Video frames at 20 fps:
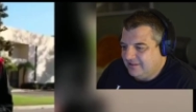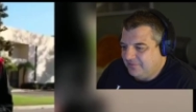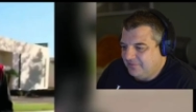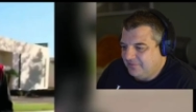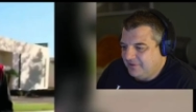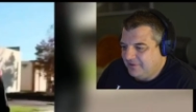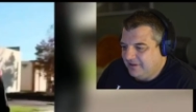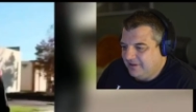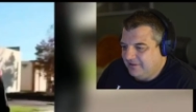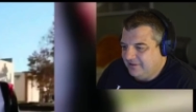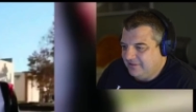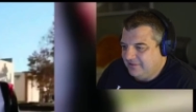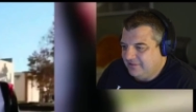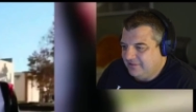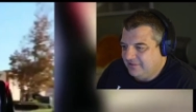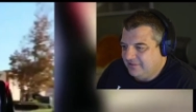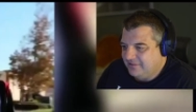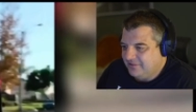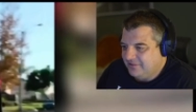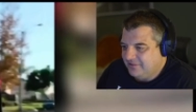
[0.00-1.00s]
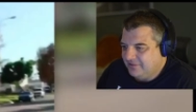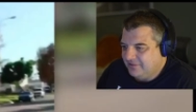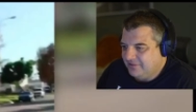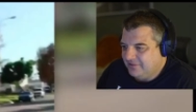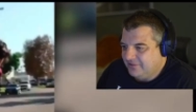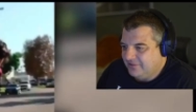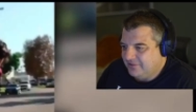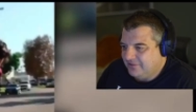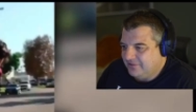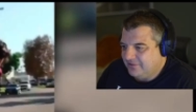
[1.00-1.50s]
Then we
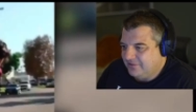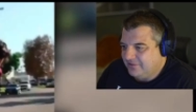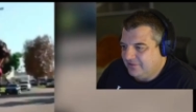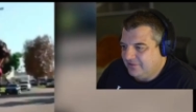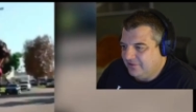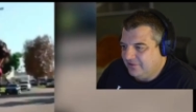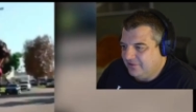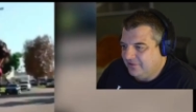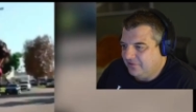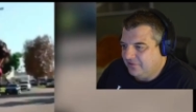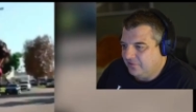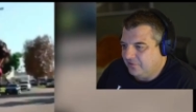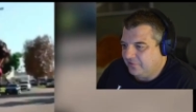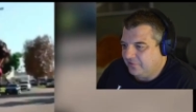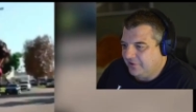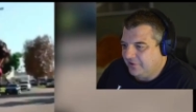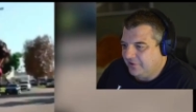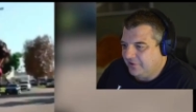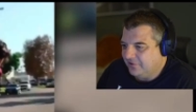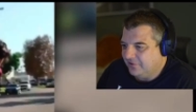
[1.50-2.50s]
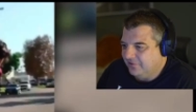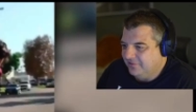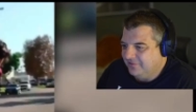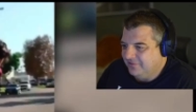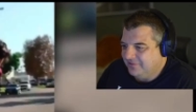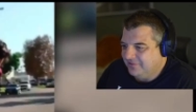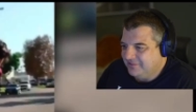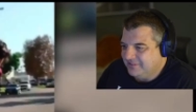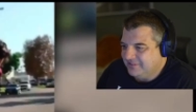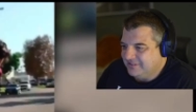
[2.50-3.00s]
do the
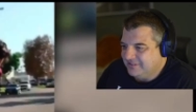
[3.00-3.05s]
reveal,